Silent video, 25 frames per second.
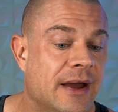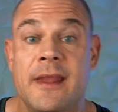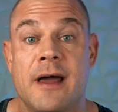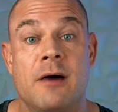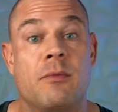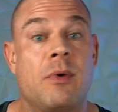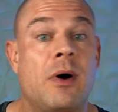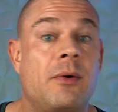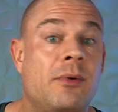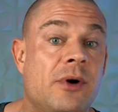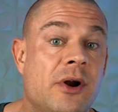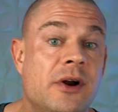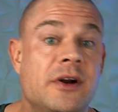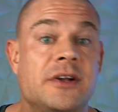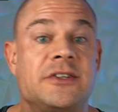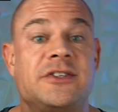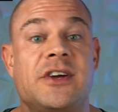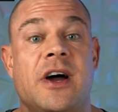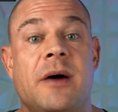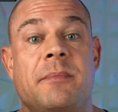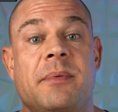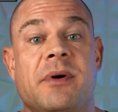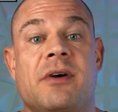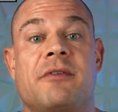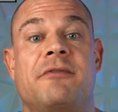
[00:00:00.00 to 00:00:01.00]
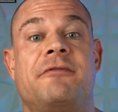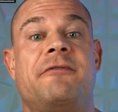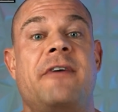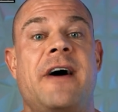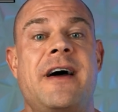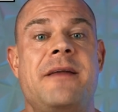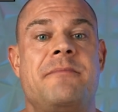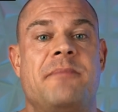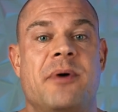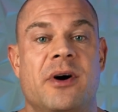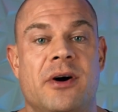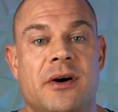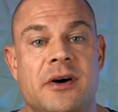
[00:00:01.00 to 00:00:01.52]
And while we're on the topic of
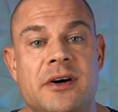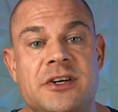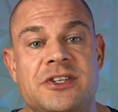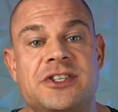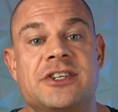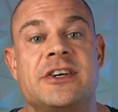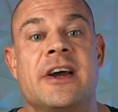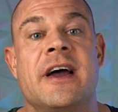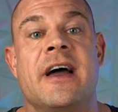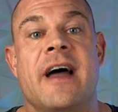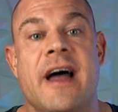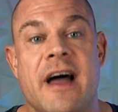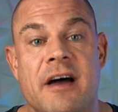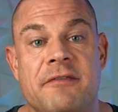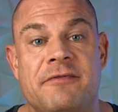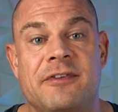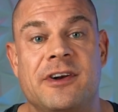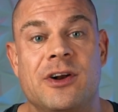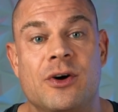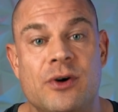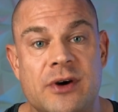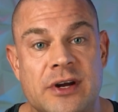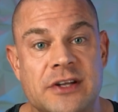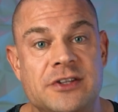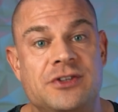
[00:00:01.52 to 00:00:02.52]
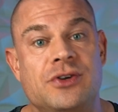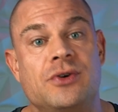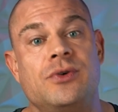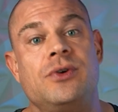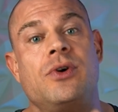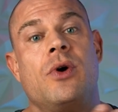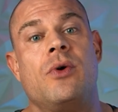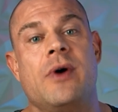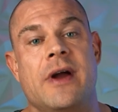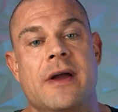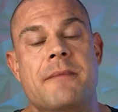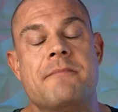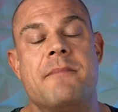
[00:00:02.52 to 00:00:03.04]
fat burners, have a look into
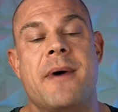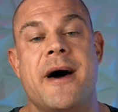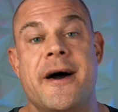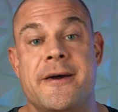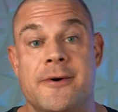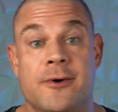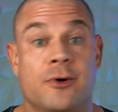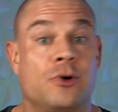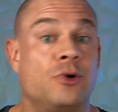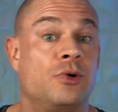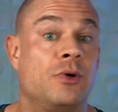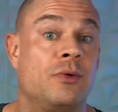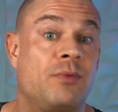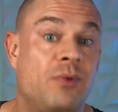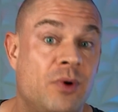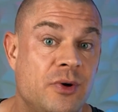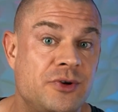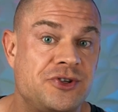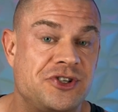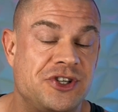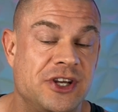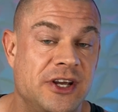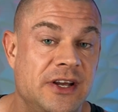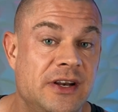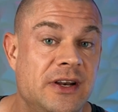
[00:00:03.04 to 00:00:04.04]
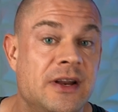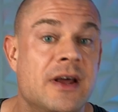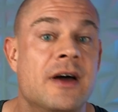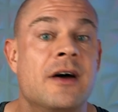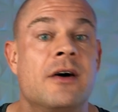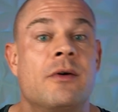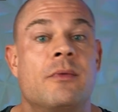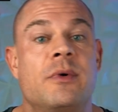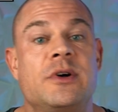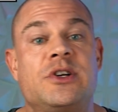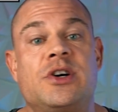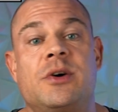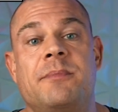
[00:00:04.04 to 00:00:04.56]
yohimbine or ribosine,
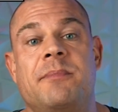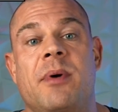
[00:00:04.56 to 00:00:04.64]
which are